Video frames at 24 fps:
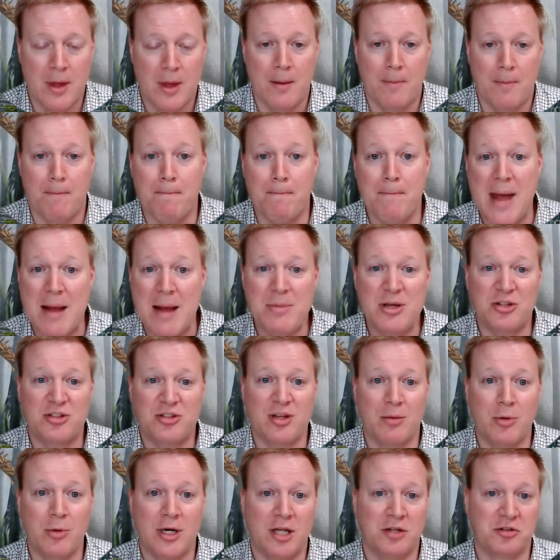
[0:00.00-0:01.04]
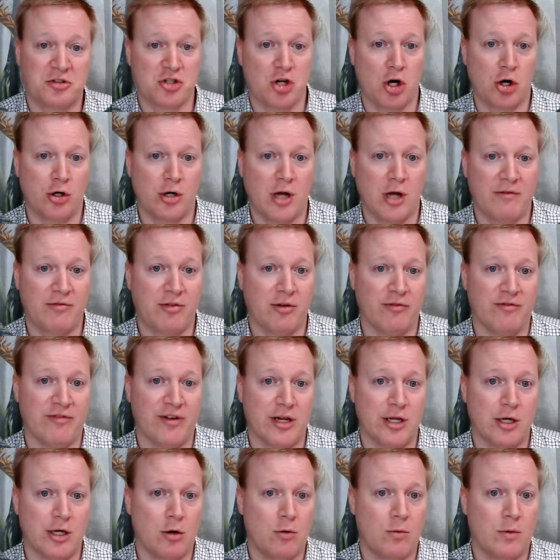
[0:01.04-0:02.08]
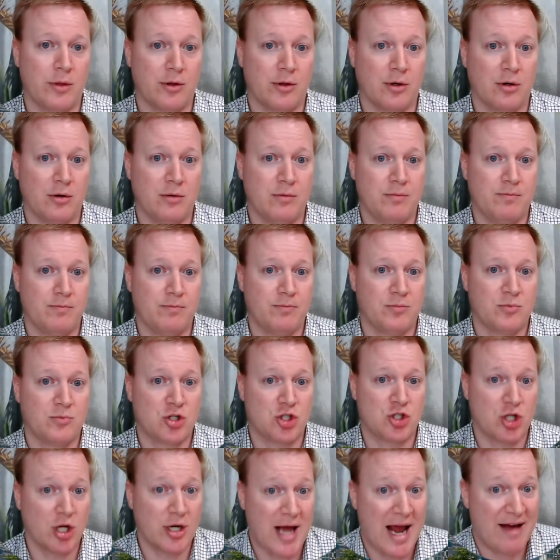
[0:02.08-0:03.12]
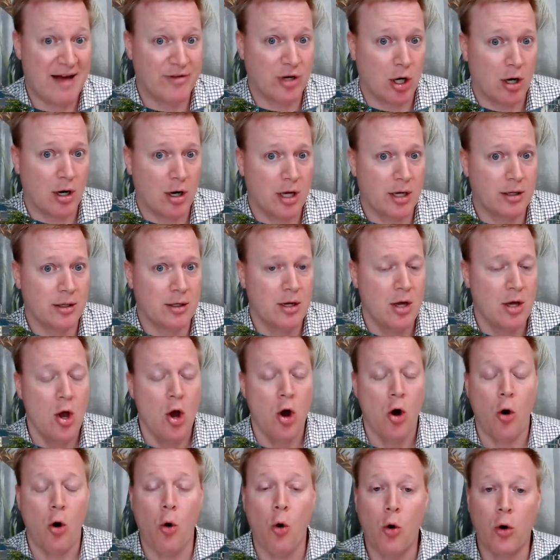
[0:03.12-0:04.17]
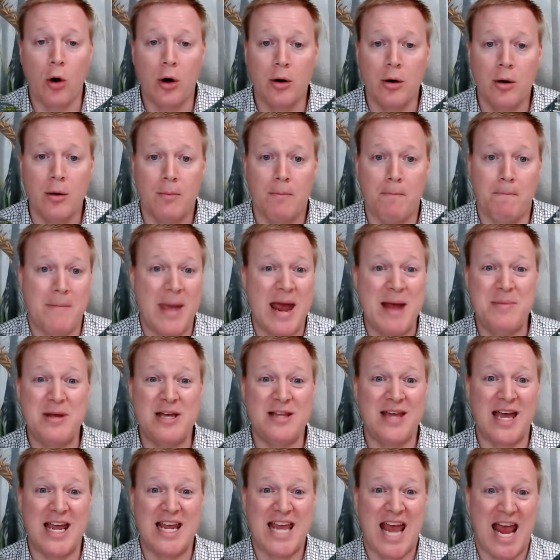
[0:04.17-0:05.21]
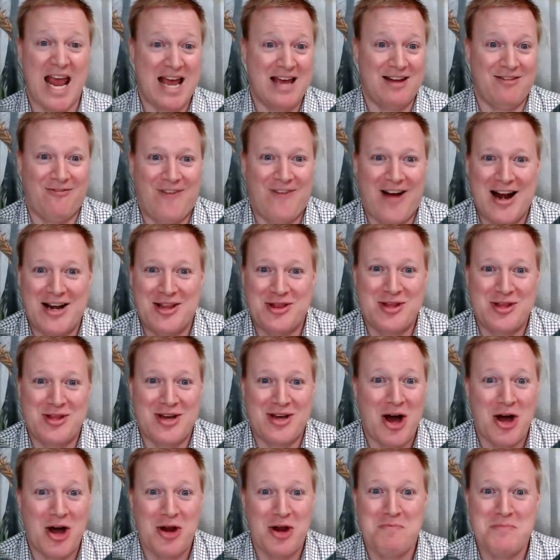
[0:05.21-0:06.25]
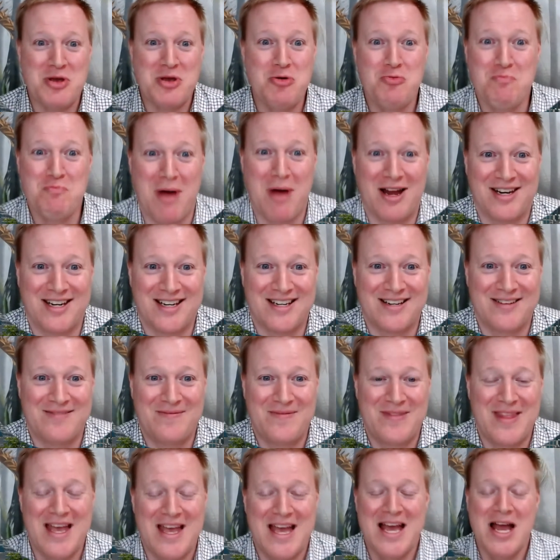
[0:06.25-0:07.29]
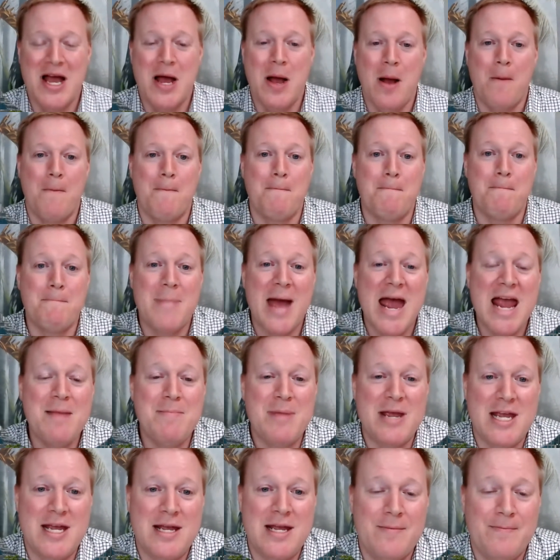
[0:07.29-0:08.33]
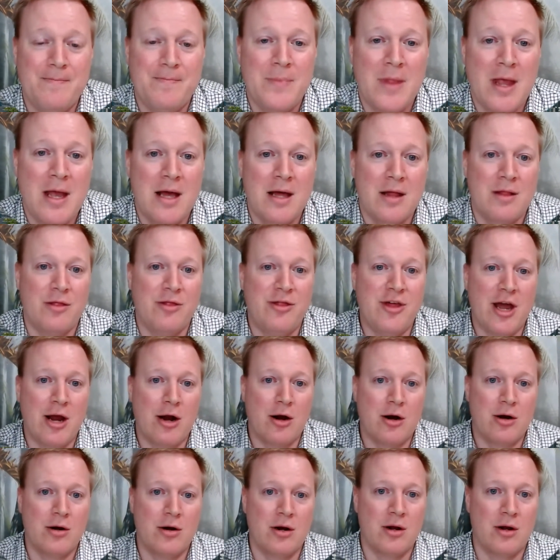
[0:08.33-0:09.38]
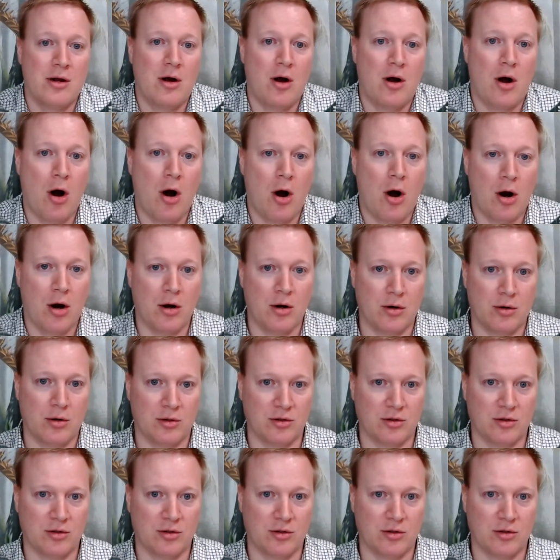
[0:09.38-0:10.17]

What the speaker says: maybe someone has turned off their video when they should have it on, or maybe they can't find the unmute button. Maybe there are